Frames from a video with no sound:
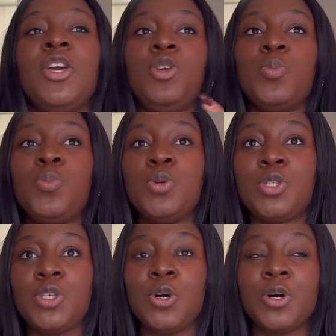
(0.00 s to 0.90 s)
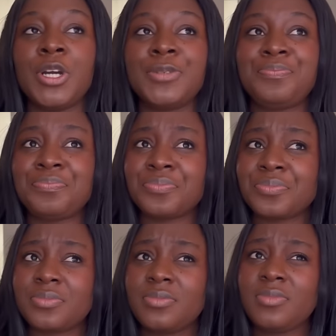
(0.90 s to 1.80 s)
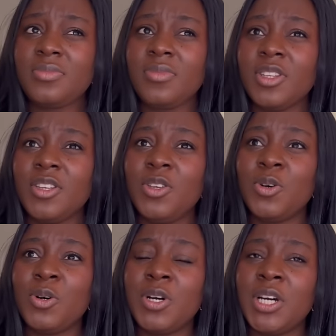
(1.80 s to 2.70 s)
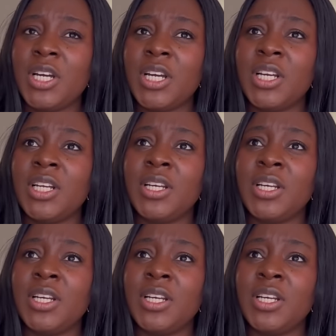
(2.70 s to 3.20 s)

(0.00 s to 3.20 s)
You put your your